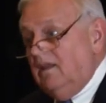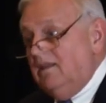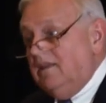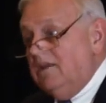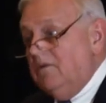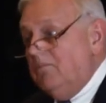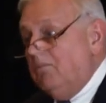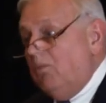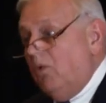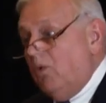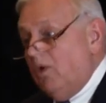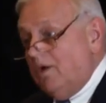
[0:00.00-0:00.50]

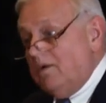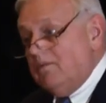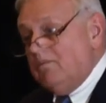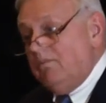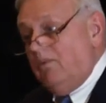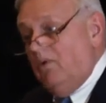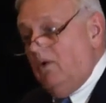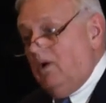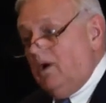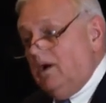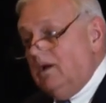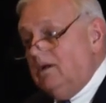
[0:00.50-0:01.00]
the important
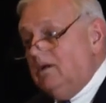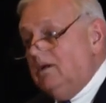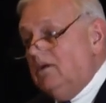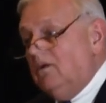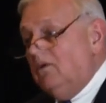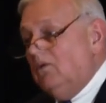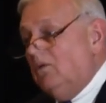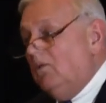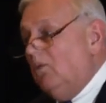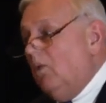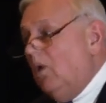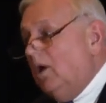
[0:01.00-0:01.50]
part
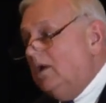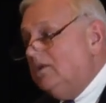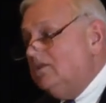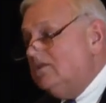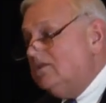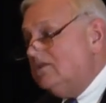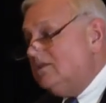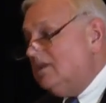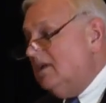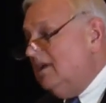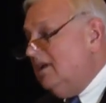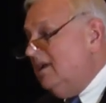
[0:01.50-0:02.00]

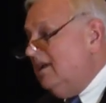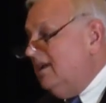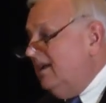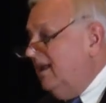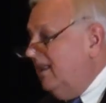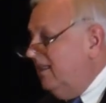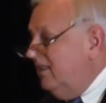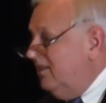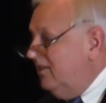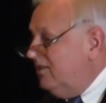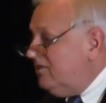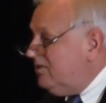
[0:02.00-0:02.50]
was
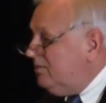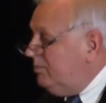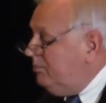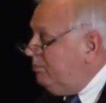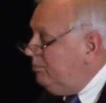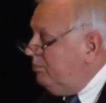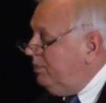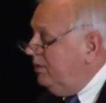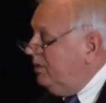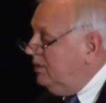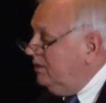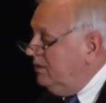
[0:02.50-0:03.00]
this
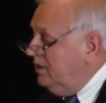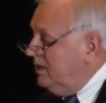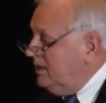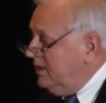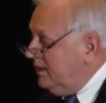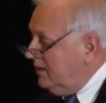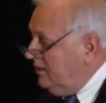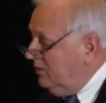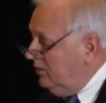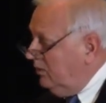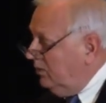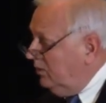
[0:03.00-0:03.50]

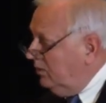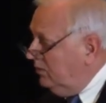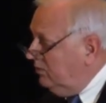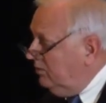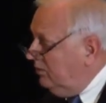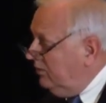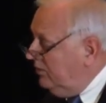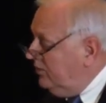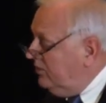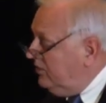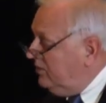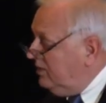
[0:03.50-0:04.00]

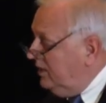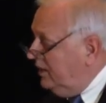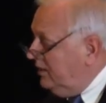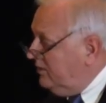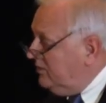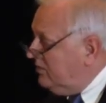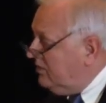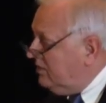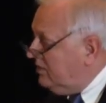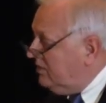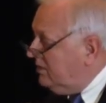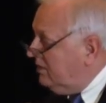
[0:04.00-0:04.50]
political
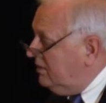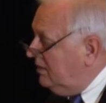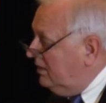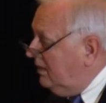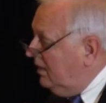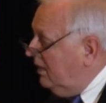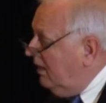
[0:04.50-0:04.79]
sense